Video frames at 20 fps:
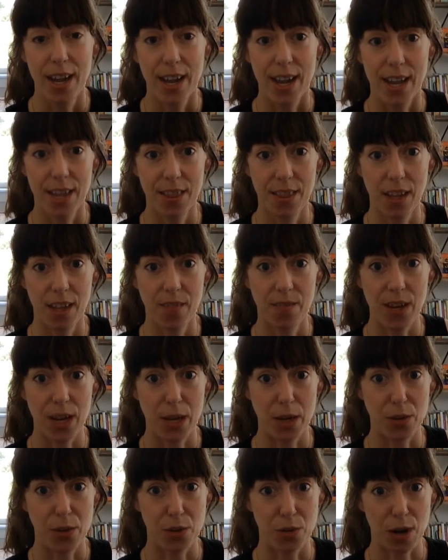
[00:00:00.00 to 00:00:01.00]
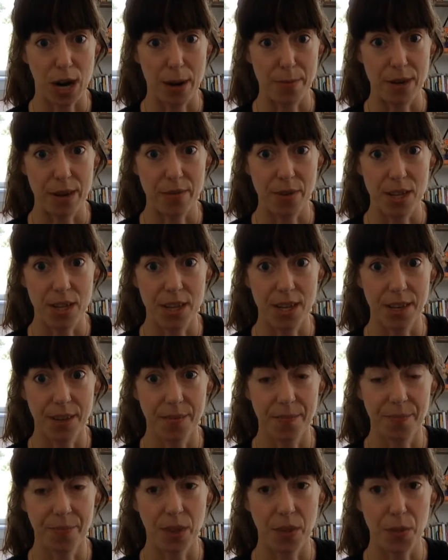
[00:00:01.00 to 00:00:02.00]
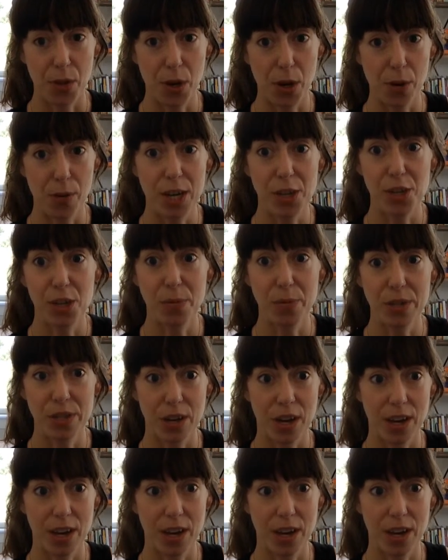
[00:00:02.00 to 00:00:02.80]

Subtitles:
and loved how you described everything. The narration was